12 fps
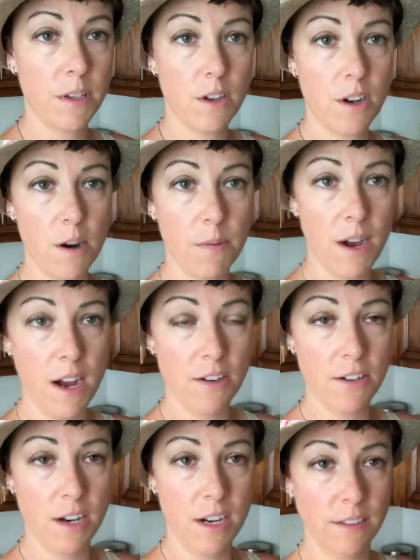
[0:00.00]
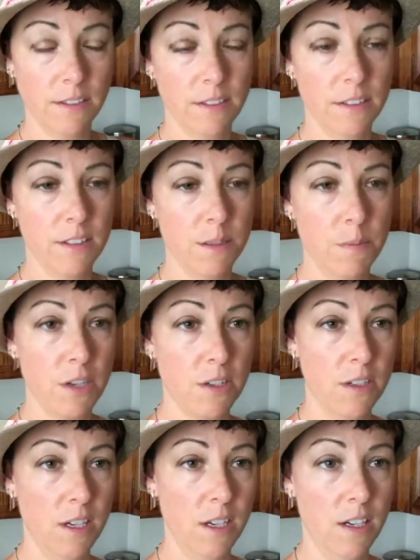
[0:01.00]
carbohydrate,
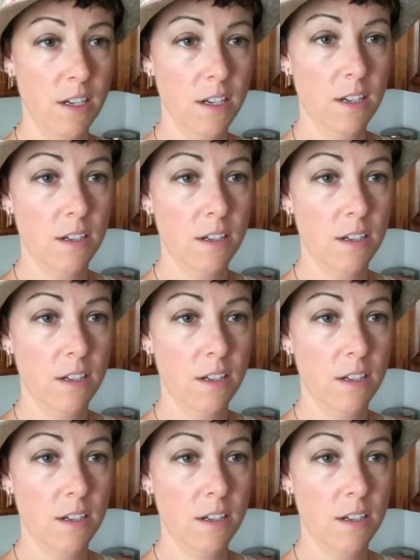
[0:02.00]
especially